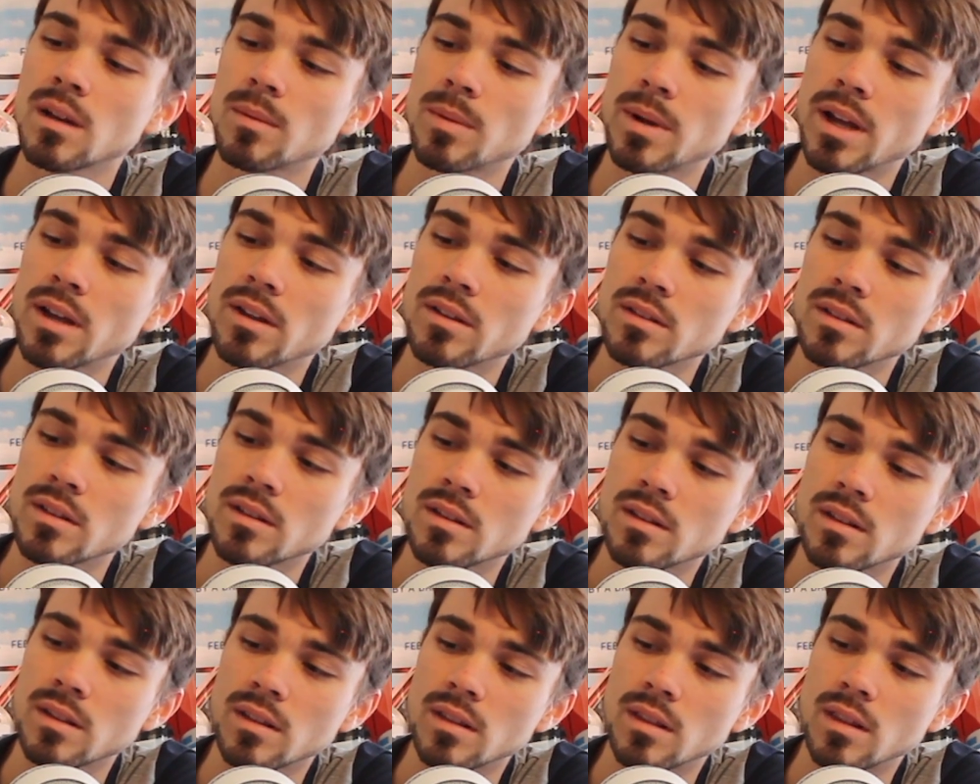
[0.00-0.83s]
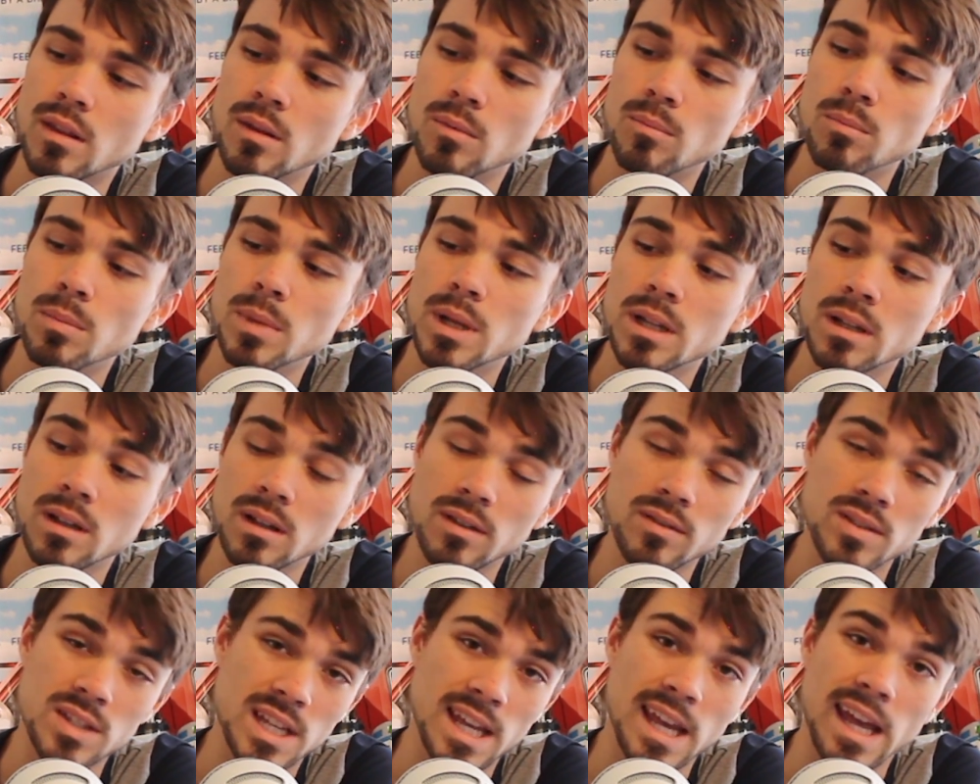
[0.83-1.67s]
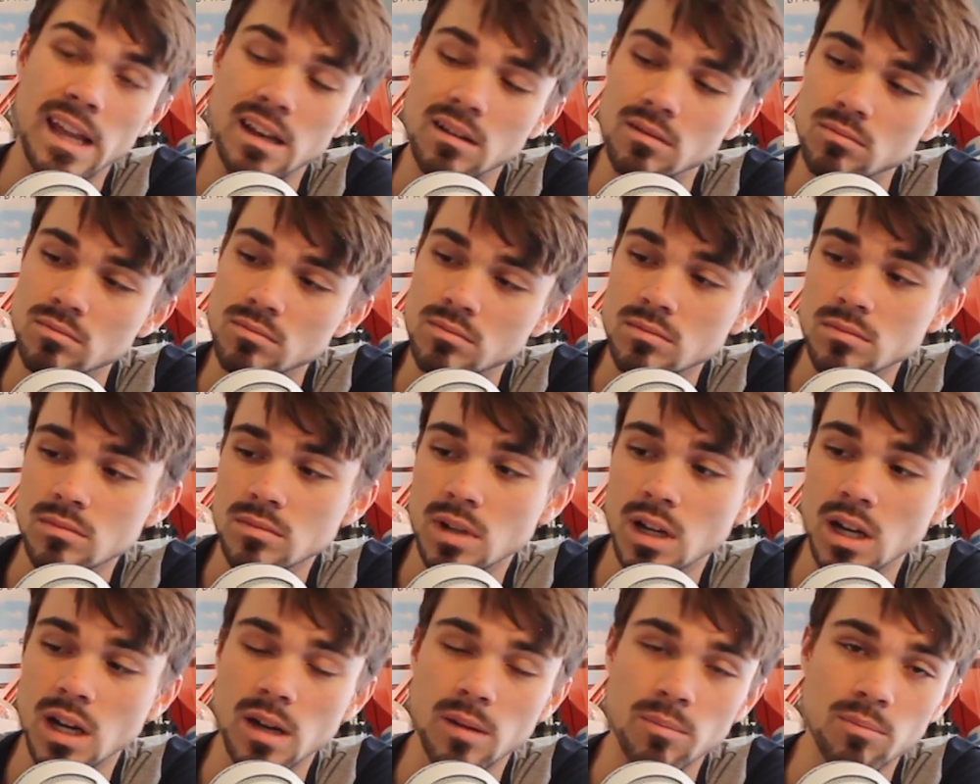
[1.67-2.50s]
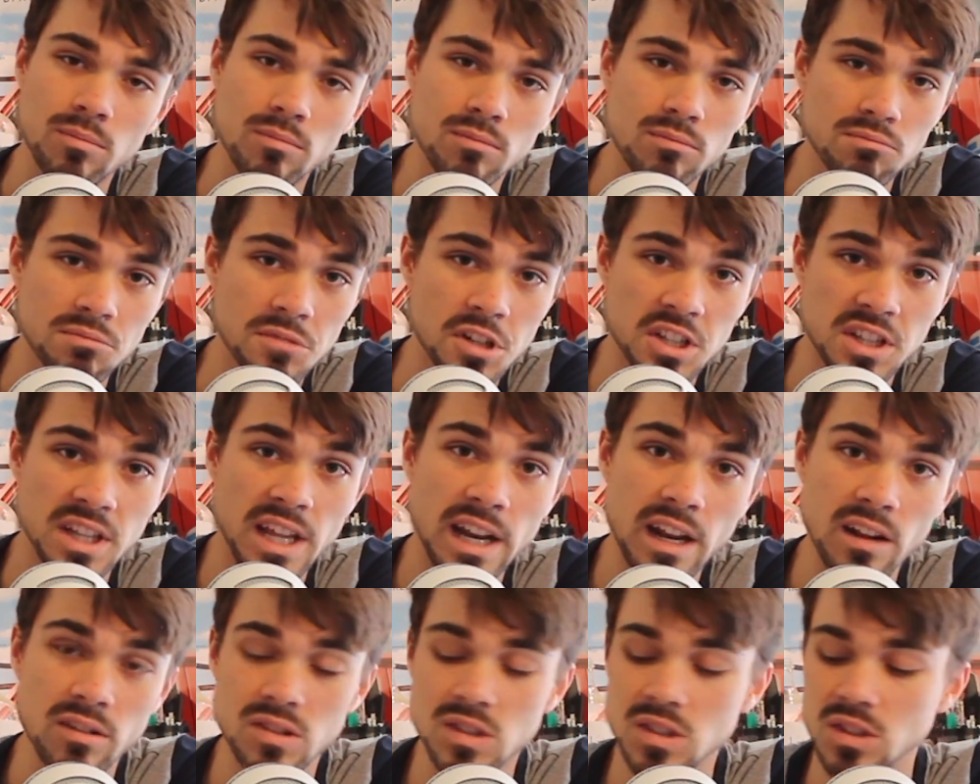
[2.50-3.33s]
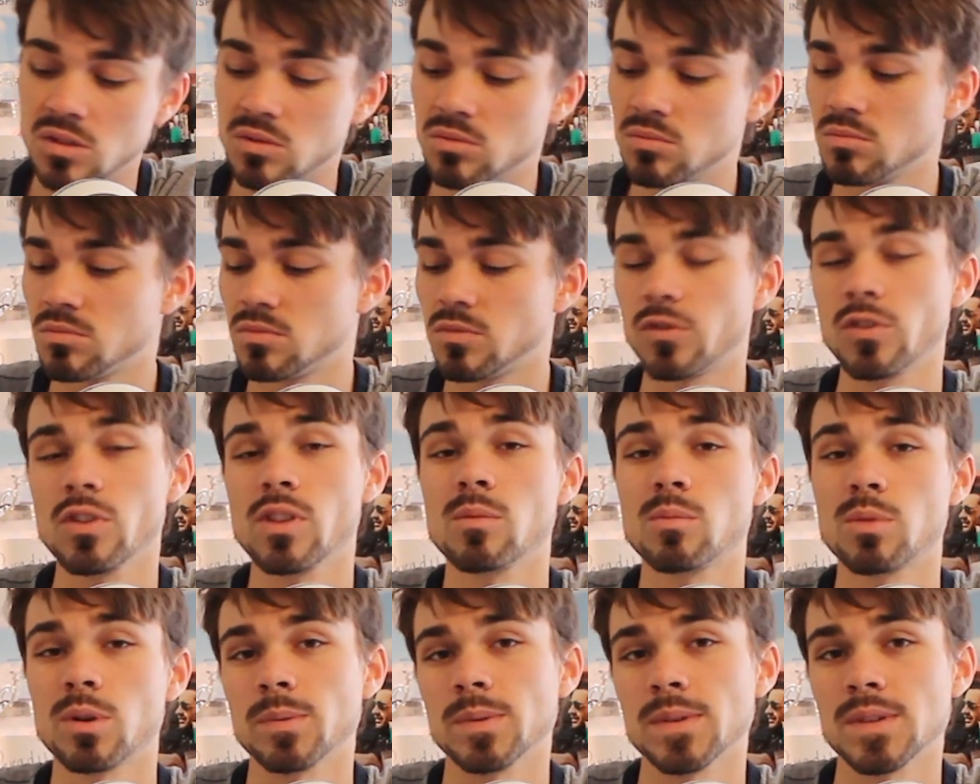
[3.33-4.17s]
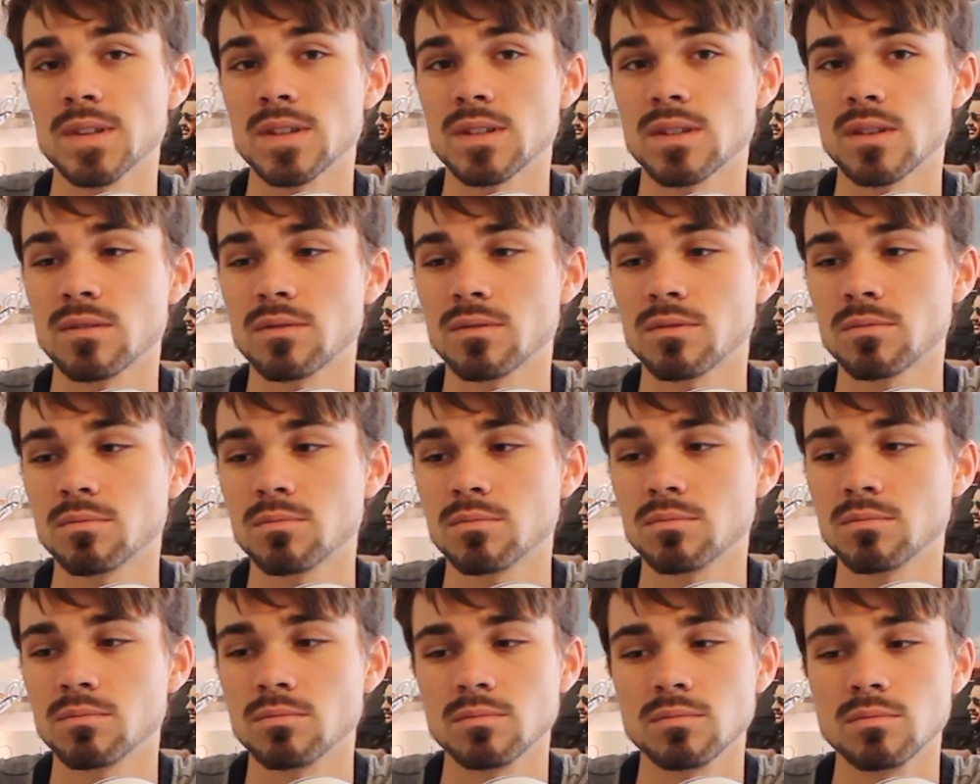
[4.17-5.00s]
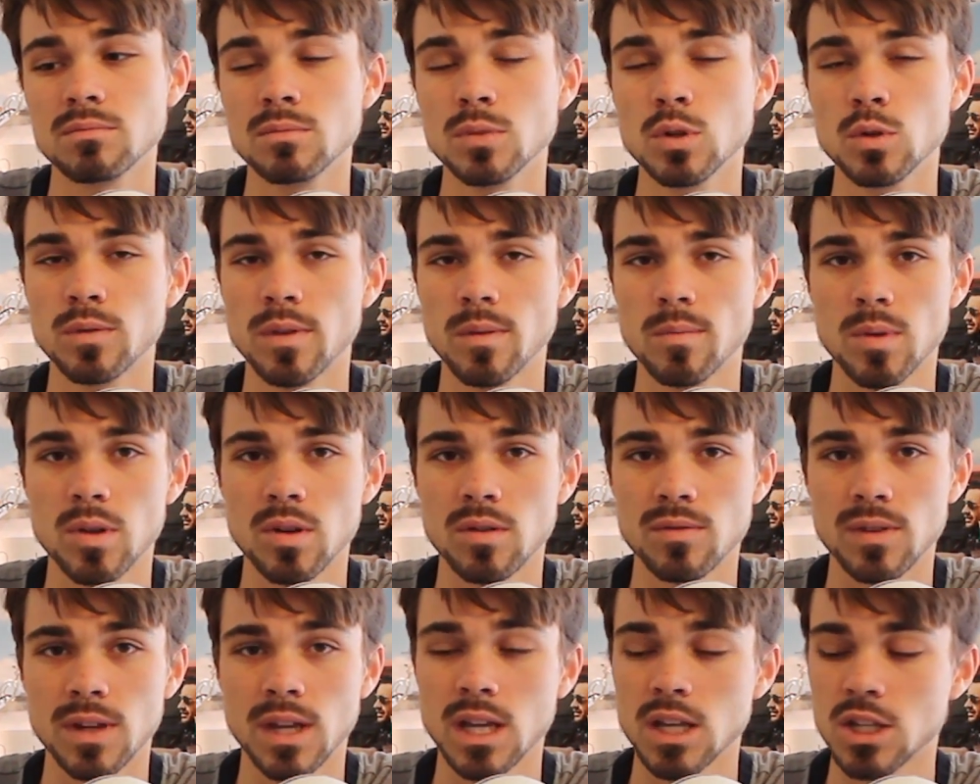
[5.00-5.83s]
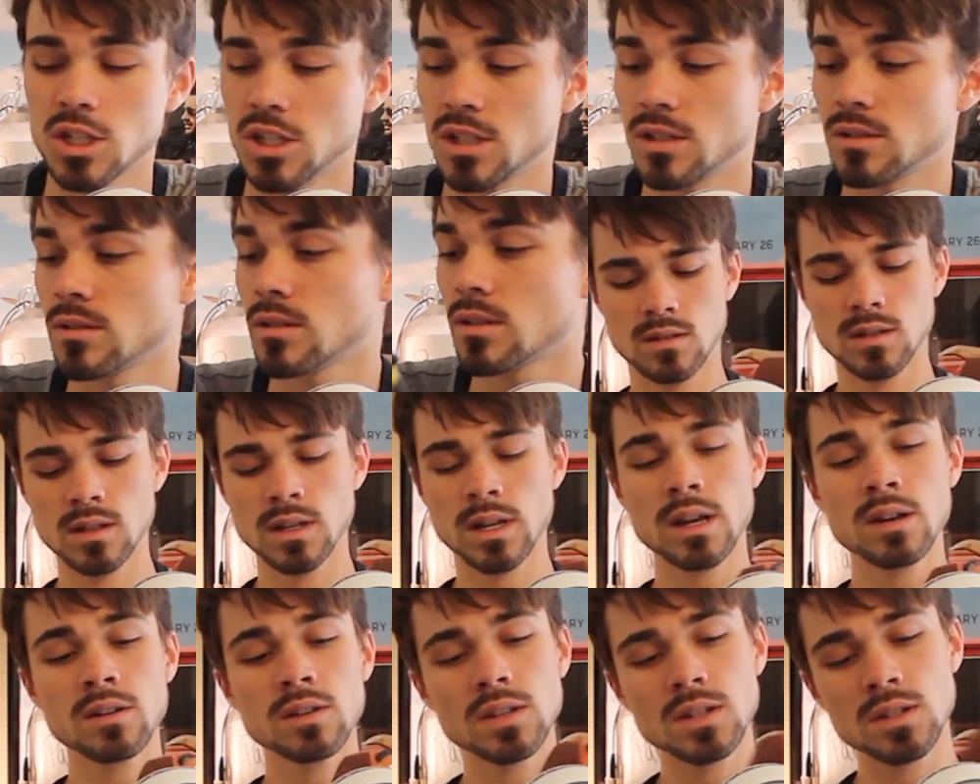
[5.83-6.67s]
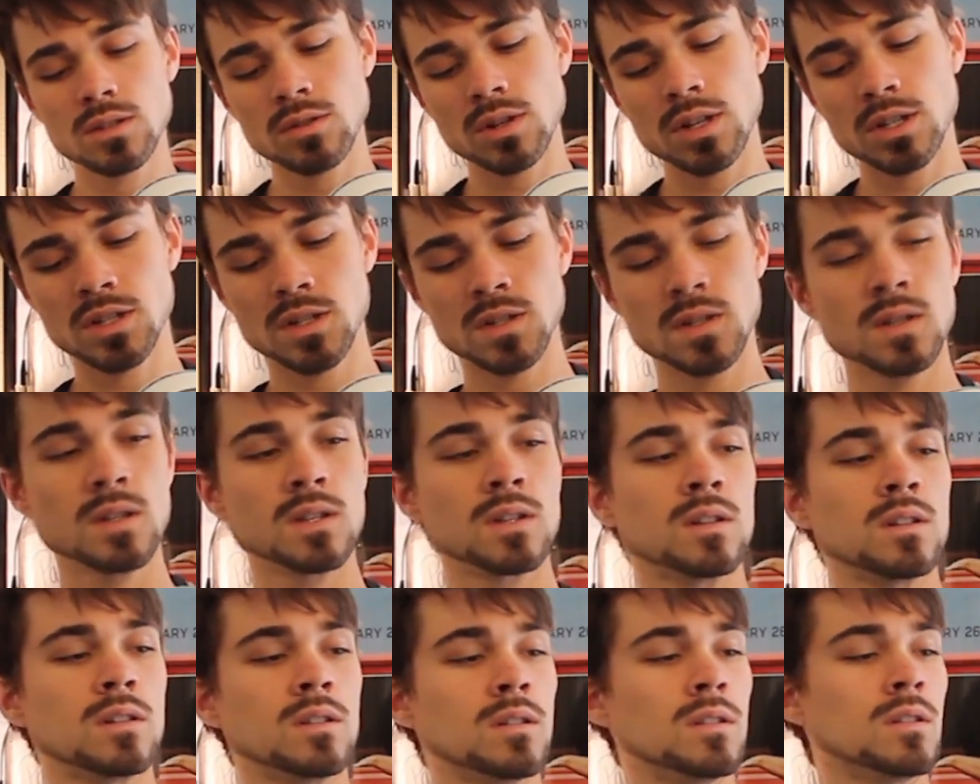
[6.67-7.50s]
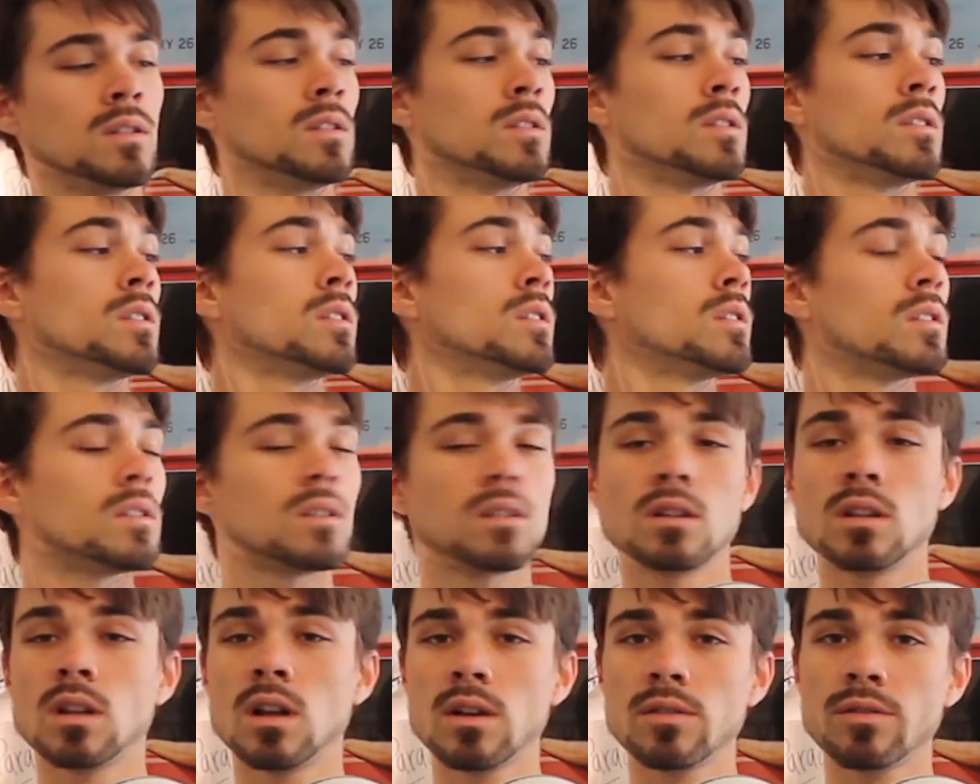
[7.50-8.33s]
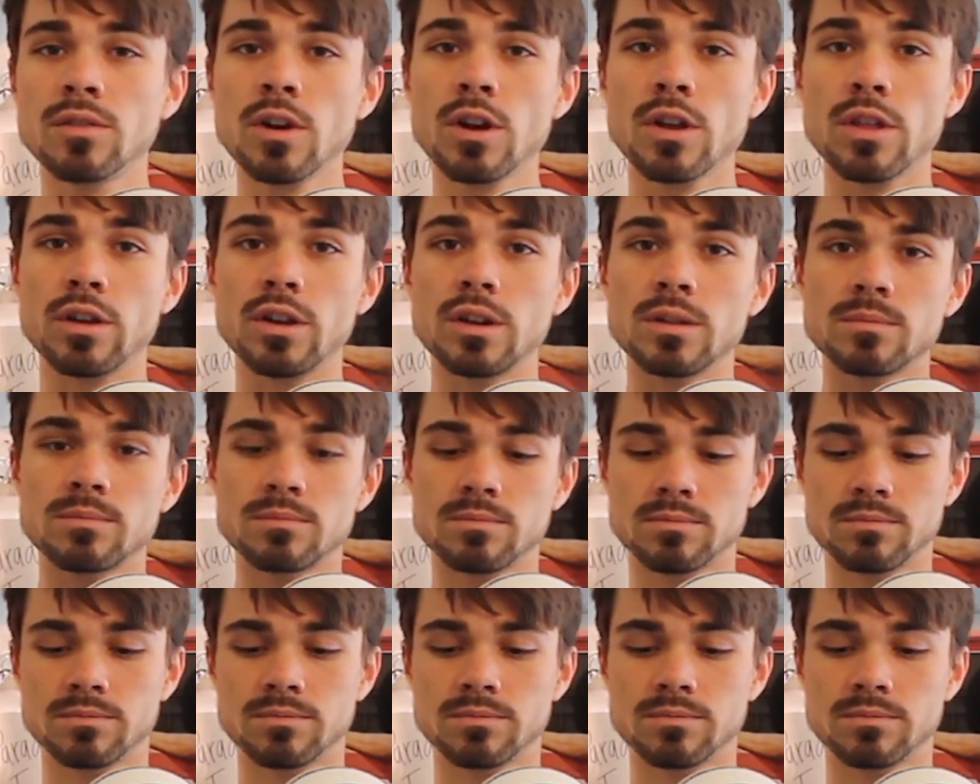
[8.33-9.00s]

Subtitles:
coming out the middle of his head, cut that out too for the purposes of movie beautification. So now he stretches a lot farther.